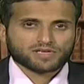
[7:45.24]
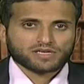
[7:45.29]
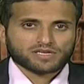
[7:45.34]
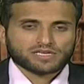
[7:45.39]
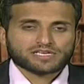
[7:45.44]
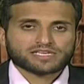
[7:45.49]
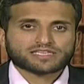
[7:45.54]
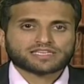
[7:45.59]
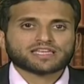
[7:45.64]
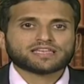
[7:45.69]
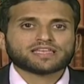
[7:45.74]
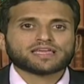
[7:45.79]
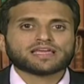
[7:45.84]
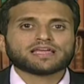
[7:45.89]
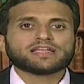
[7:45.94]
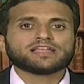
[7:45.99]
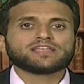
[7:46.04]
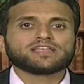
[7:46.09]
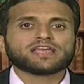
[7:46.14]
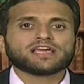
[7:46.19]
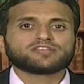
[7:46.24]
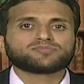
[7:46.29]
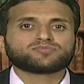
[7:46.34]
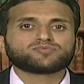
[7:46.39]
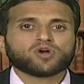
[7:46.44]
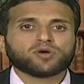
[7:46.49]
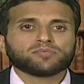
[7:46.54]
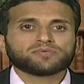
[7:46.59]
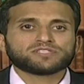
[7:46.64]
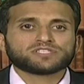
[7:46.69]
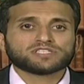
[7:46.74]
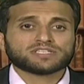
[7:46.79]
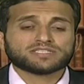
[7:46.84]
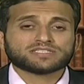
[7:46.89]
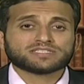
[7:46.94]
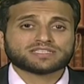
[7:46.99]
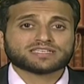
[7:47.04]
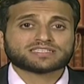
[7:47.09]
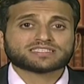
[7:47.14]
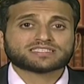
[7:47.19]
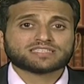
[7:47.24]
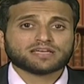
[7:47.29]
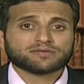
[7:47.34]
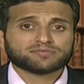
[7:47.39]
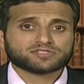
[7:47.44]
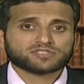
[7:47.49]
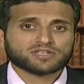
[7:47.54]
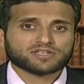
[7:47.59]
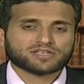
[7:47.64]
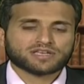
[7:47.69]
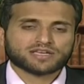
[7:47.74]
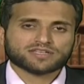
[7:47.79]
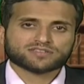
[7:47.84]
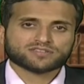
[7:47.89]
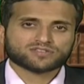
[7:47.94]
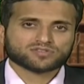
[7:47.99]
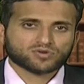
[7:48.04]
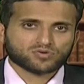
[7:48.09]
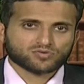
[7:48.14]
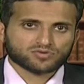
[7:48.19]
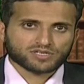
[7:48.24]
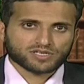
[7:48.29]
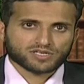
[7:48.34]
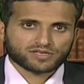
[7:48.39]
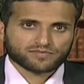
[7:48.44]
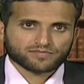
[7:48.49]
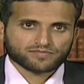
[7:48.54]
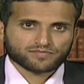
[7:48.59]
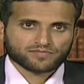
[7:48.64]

He can alienate properties in exceptional cases only.